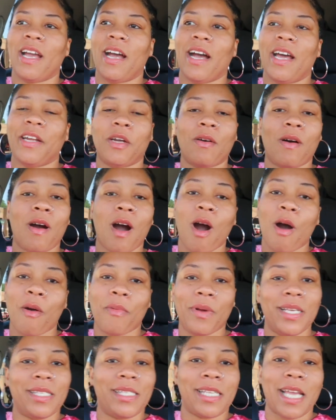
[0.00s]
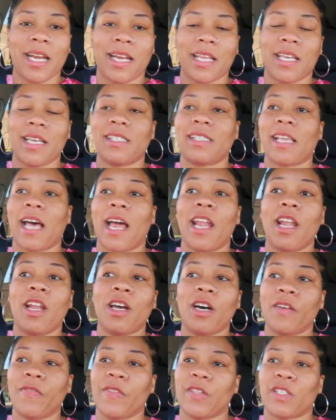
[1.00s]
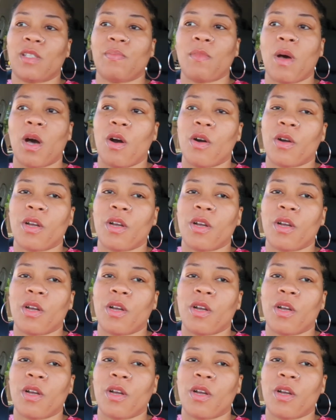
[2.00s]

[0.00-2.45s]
I know I always say this. I love the small